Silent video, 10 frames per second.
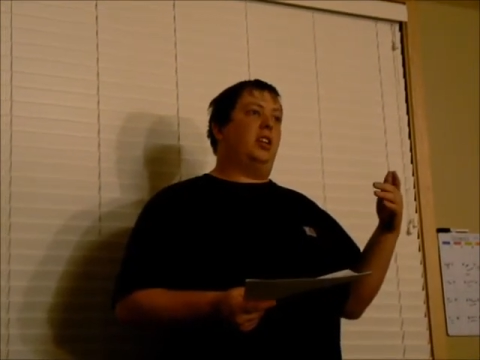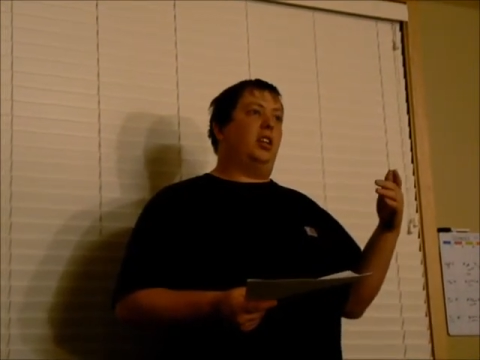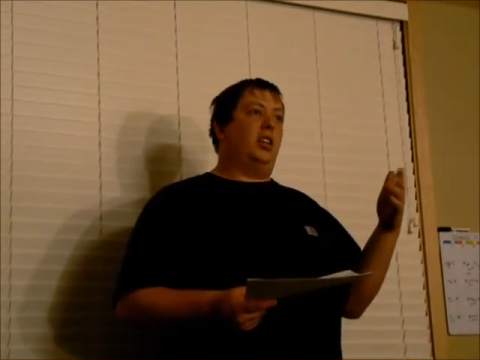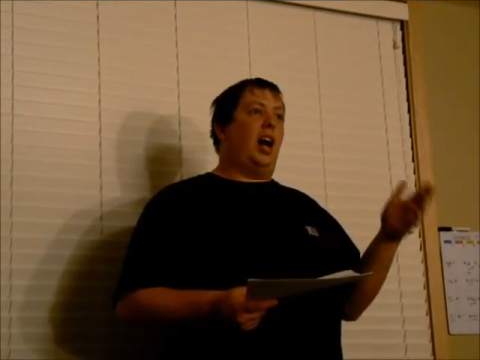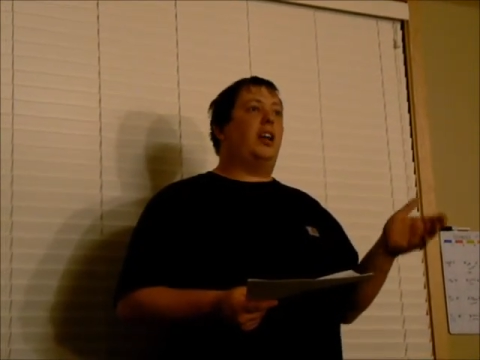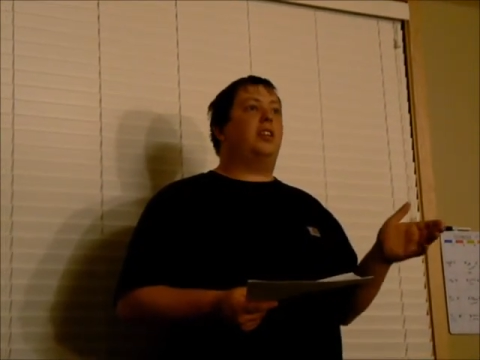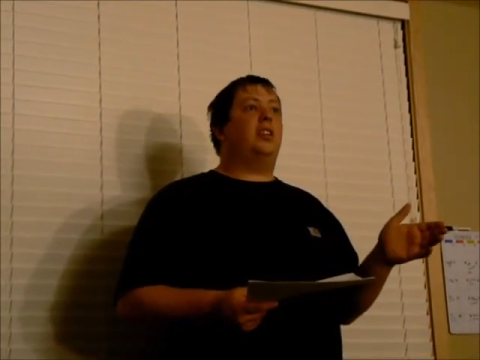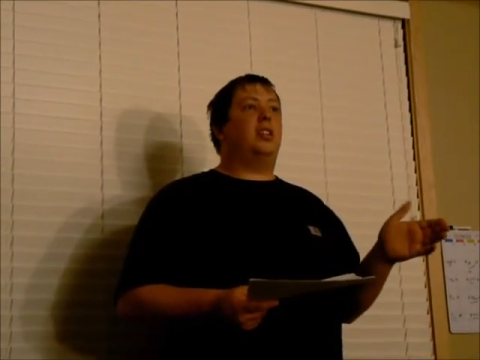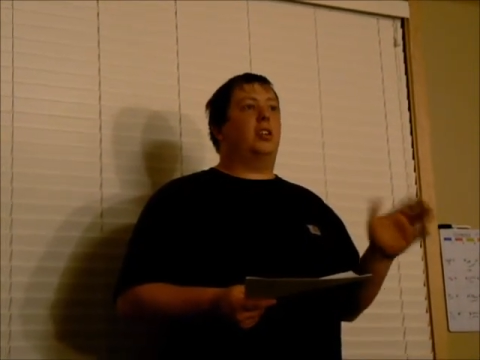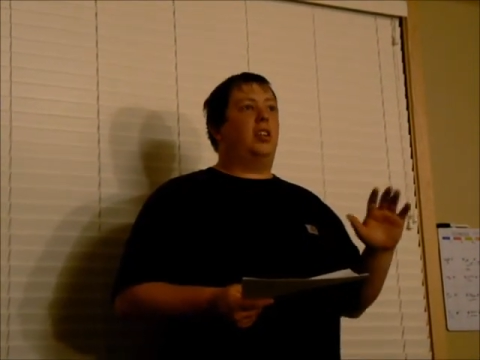a lot of
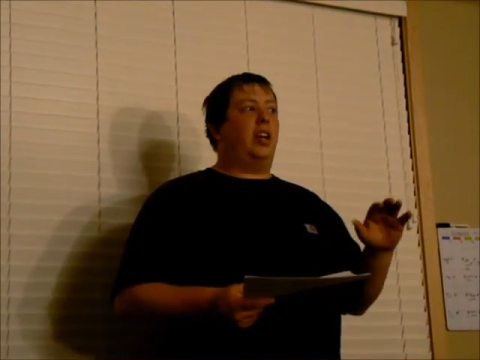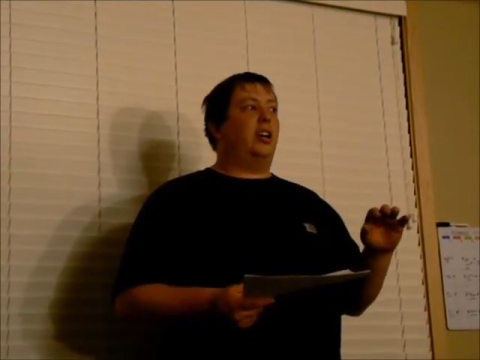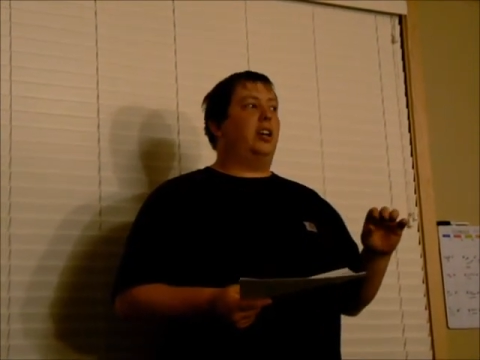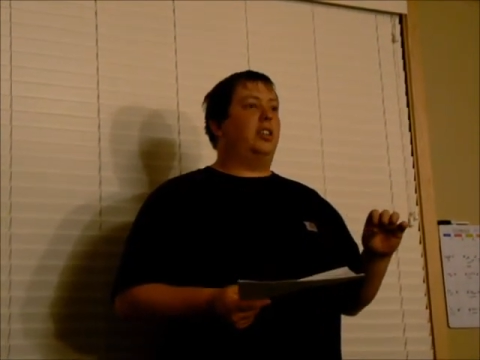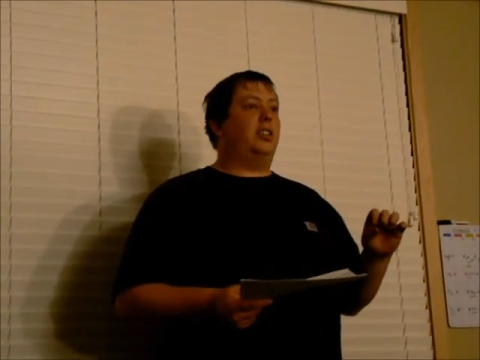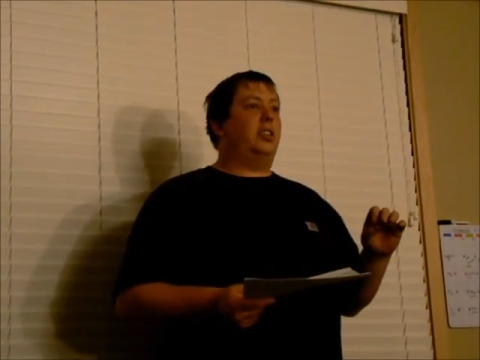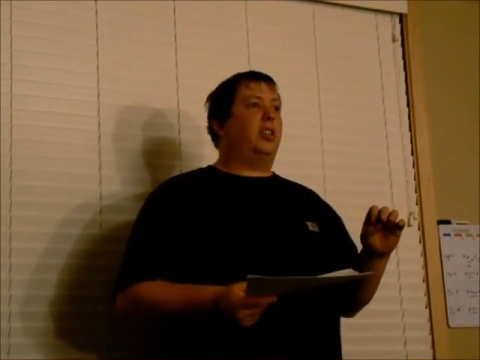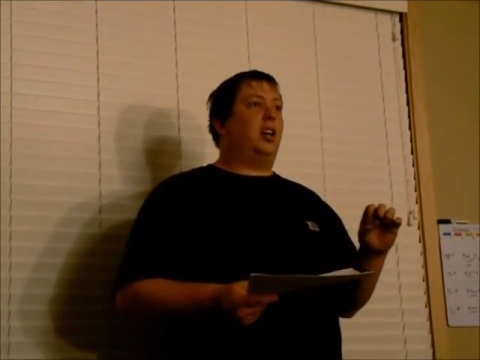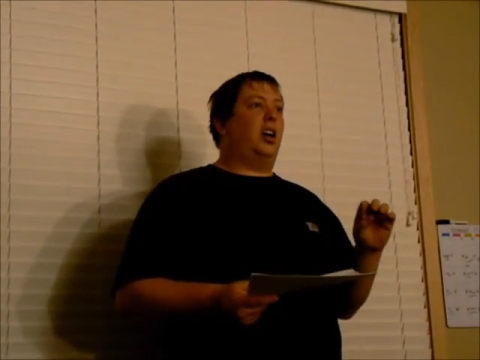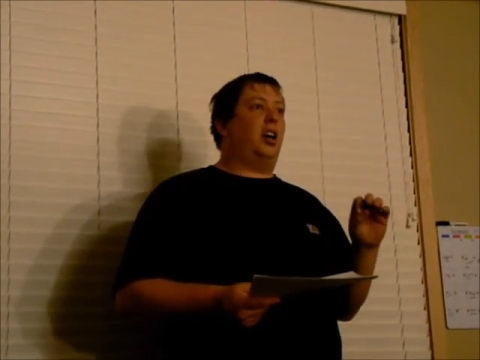these little areas
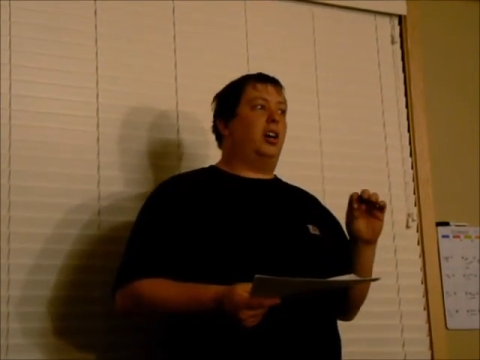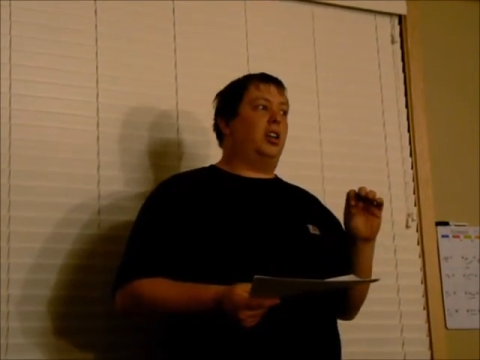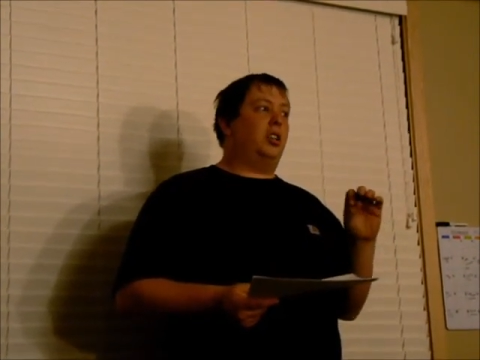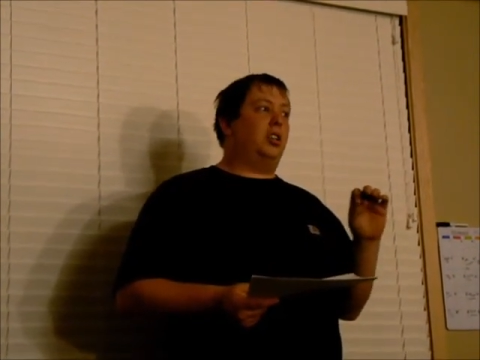are,